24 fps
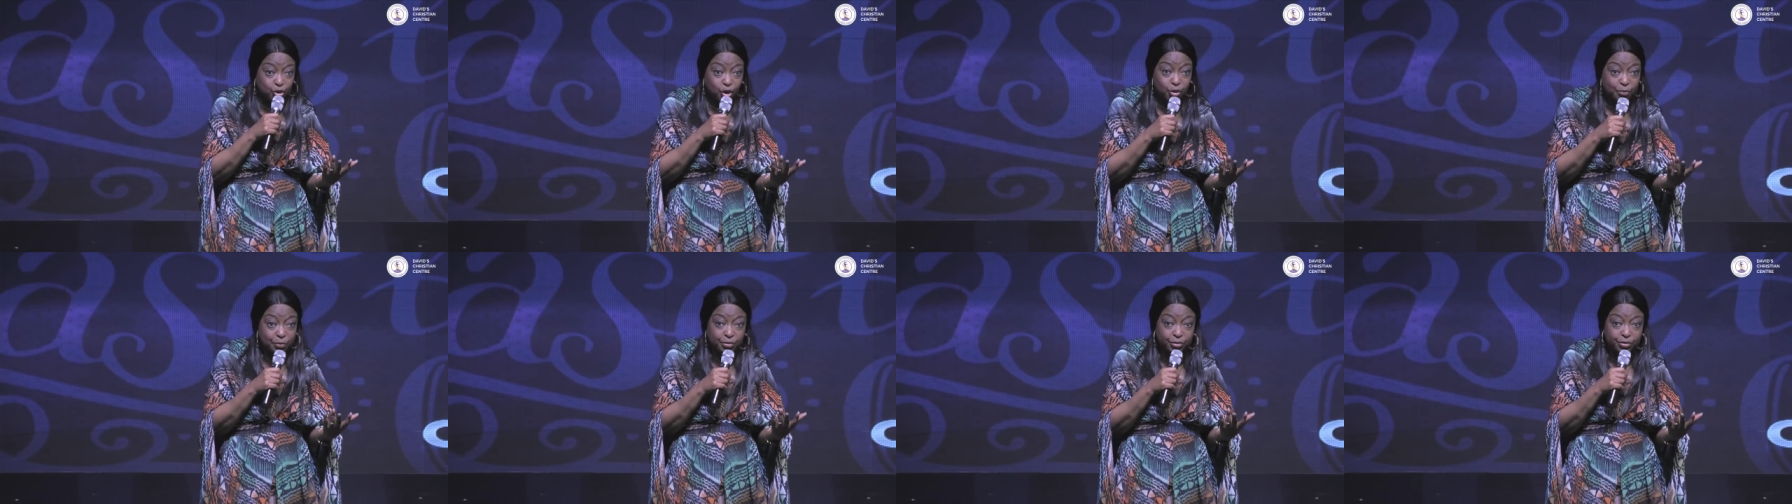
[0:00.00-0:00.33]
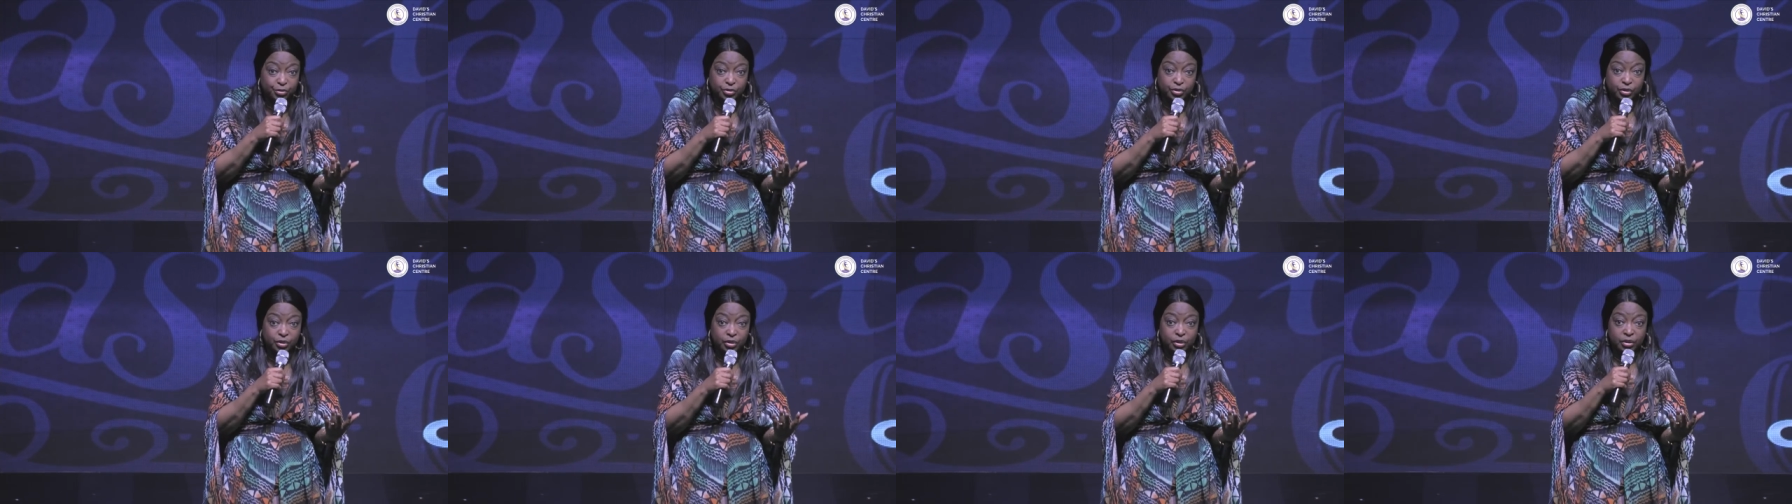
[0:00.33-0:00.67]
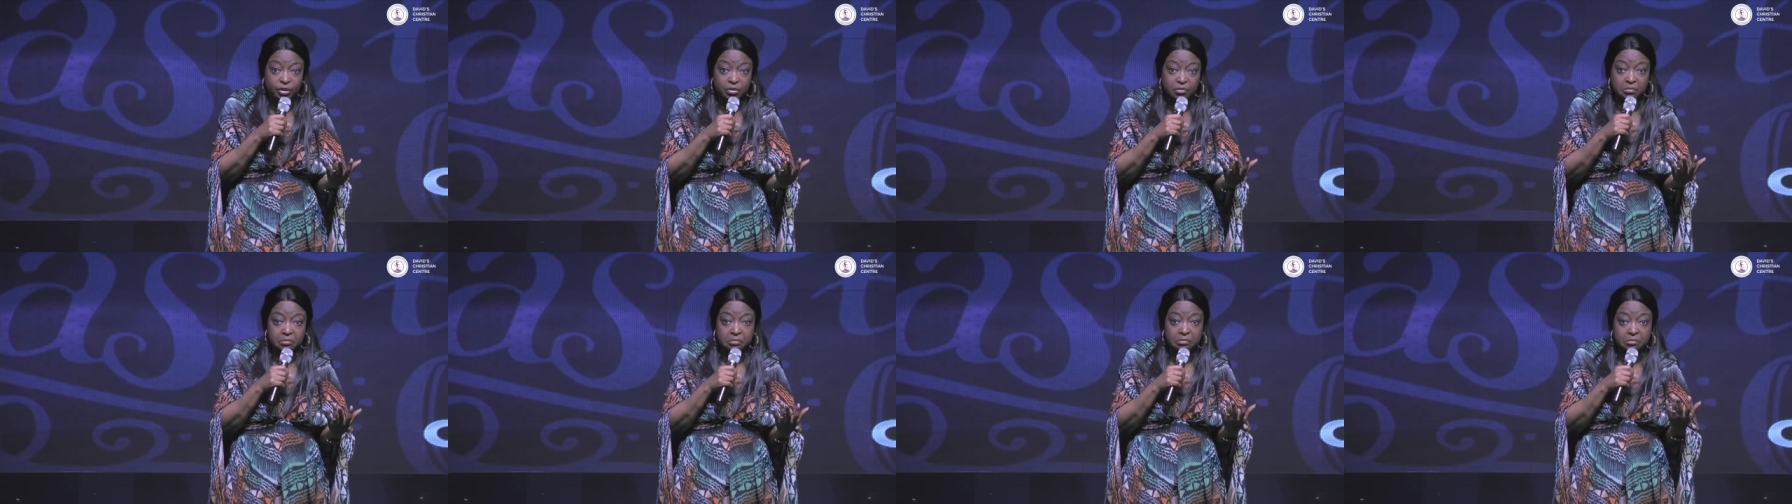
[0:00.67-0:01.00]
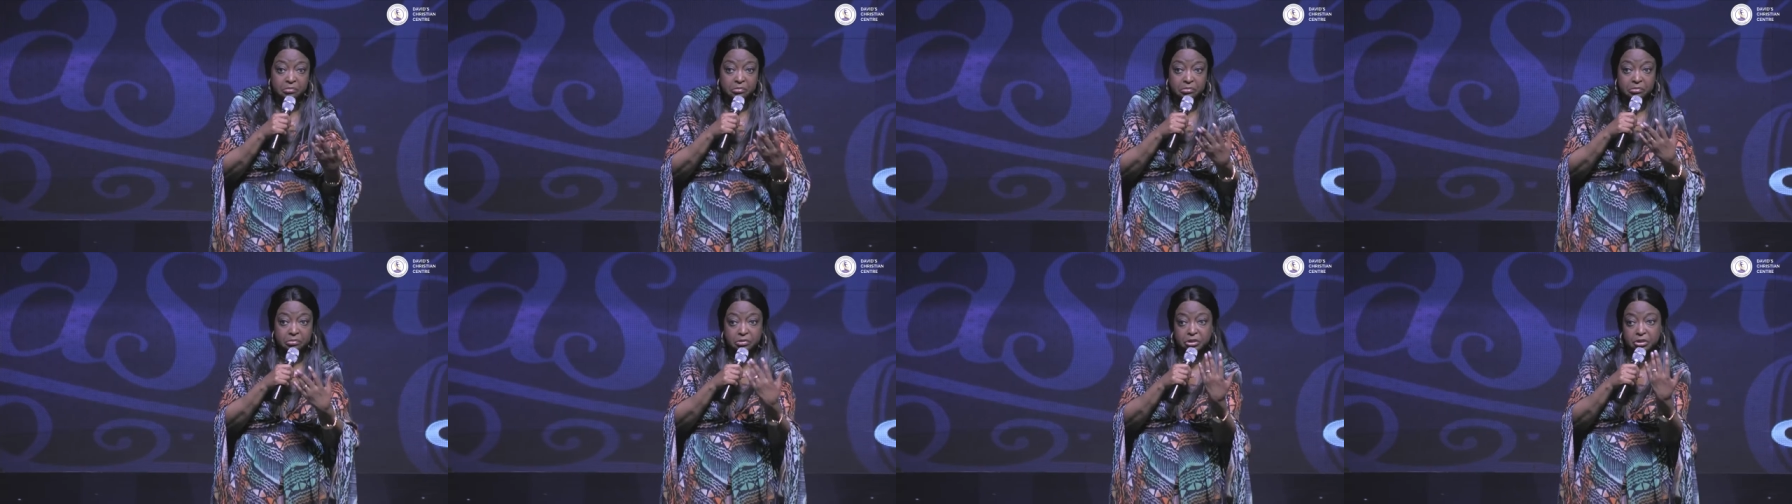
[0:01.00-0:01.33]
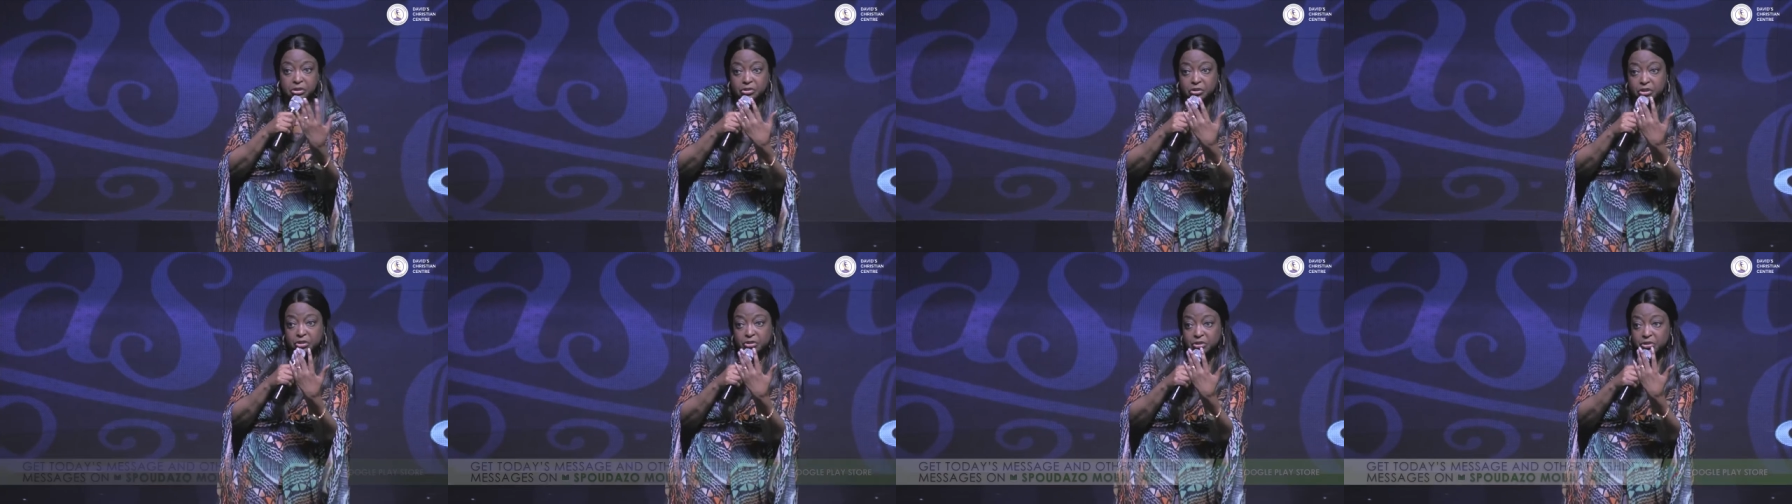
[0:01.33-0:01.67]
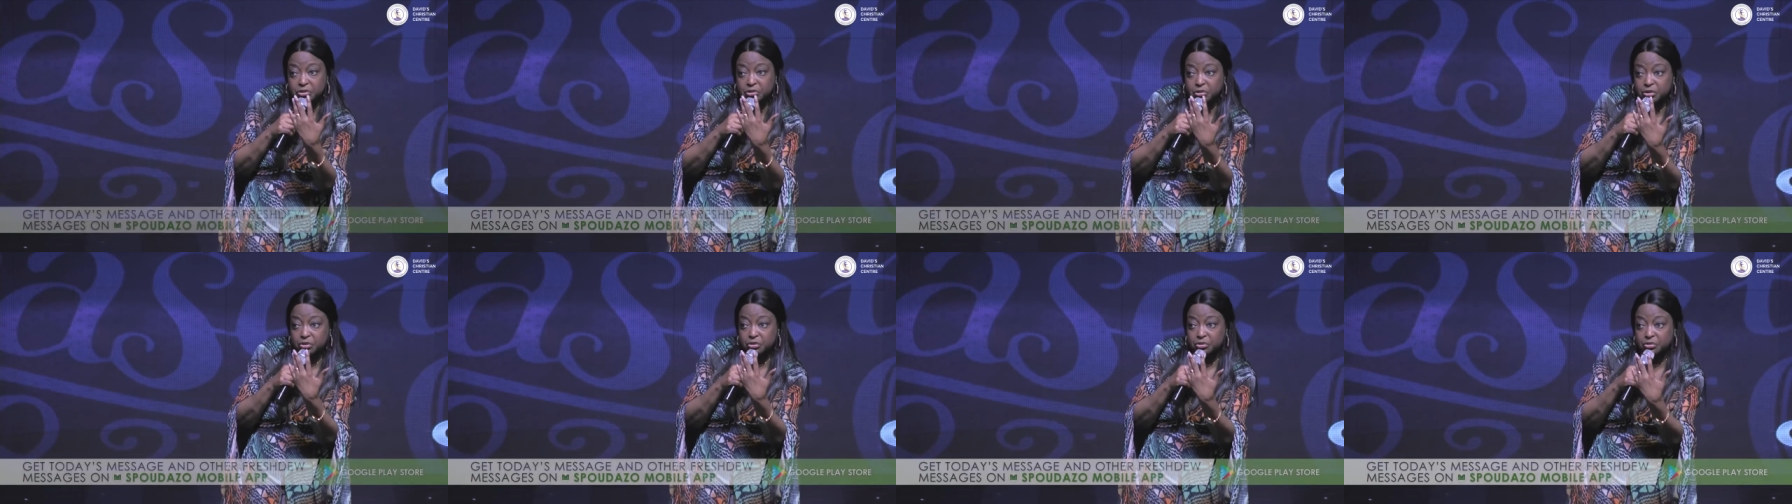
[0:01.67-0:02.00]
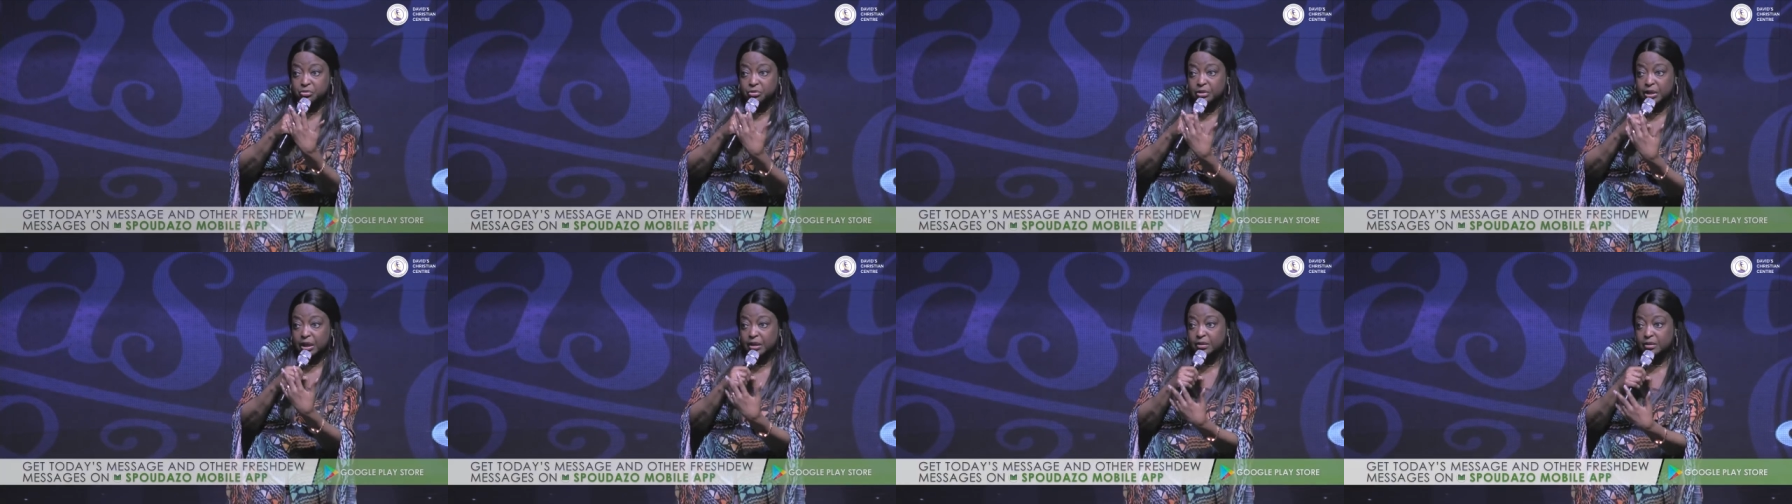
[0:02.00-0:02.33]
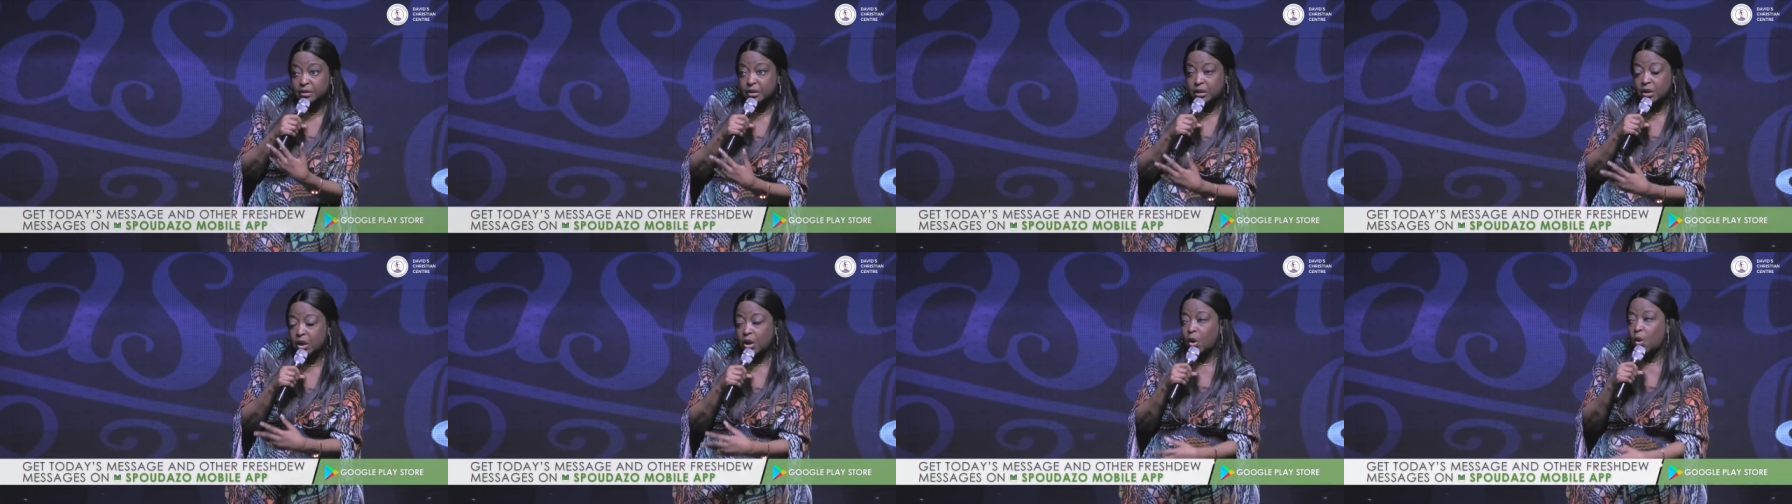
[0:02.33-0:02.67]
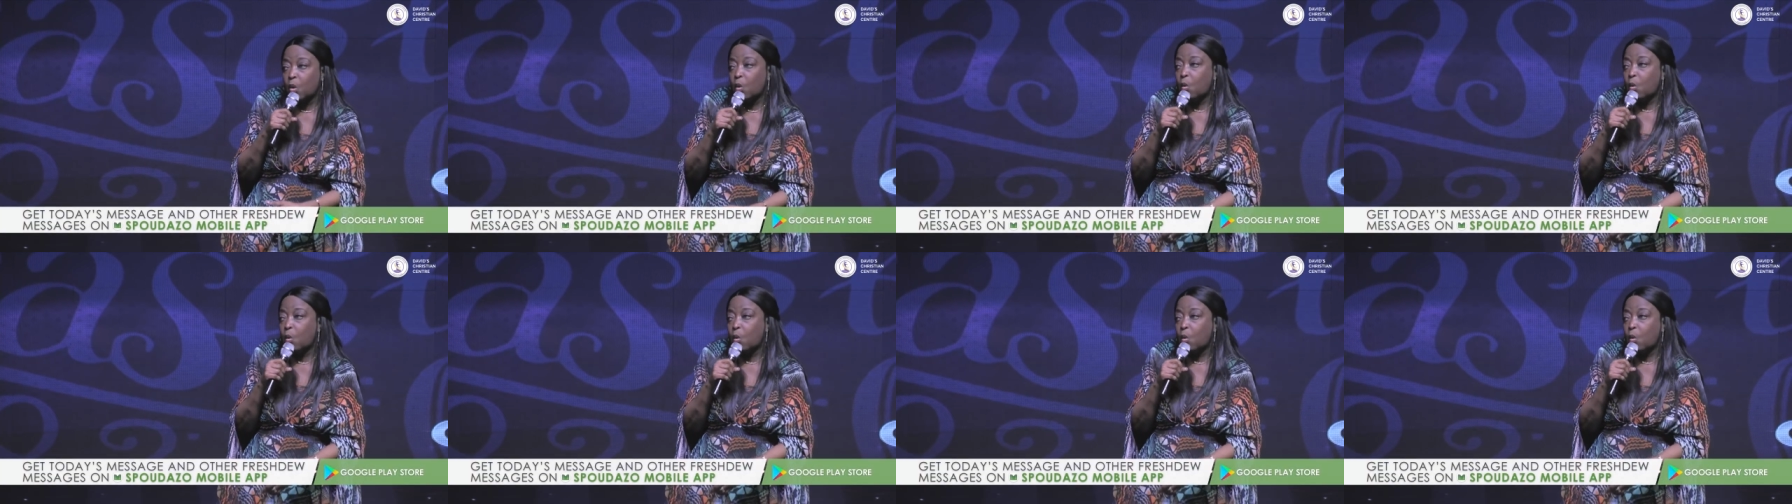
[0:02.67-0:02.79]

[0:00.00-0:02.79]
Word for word: troubles? Jesus did not do that.